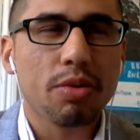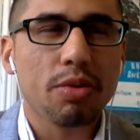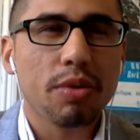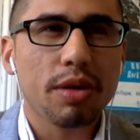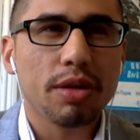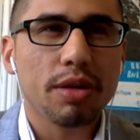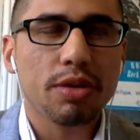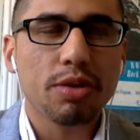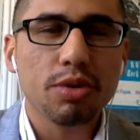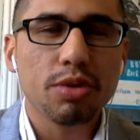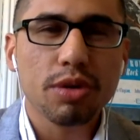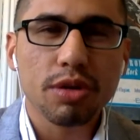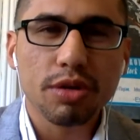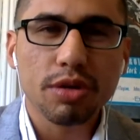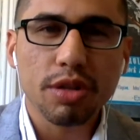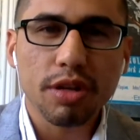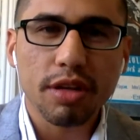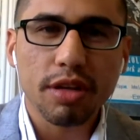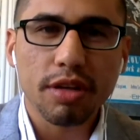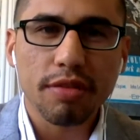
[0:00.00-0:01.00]
who you're
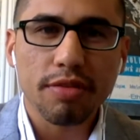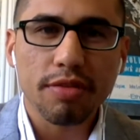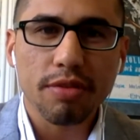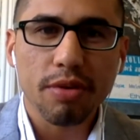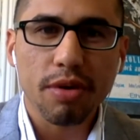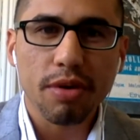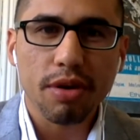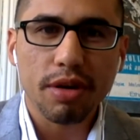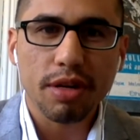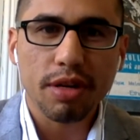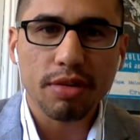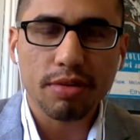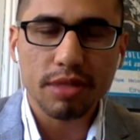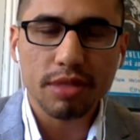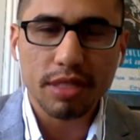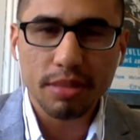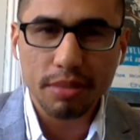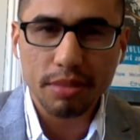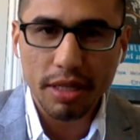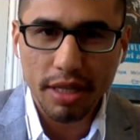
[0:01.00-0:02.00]
looking for, and it was
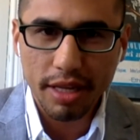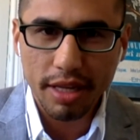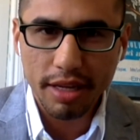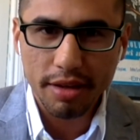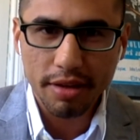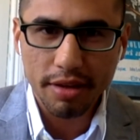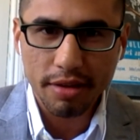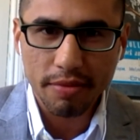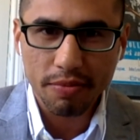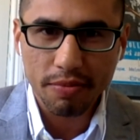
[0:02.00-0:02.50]
something like,